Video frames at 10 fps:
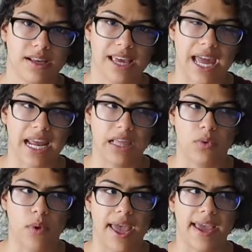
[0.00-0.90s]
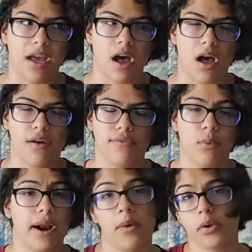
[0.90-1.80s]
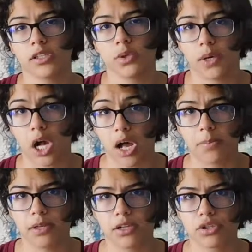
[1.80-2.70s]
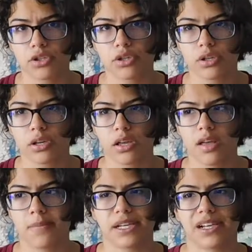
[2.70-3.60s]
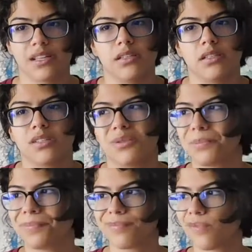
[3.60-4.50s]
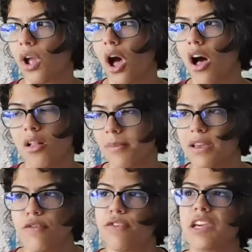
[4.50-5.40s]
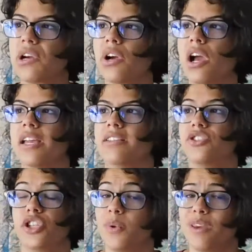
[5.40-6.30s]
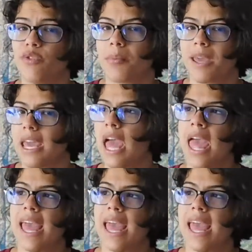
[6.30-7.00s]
get in the way of what I want to accomplish. Because all my fear is doing for me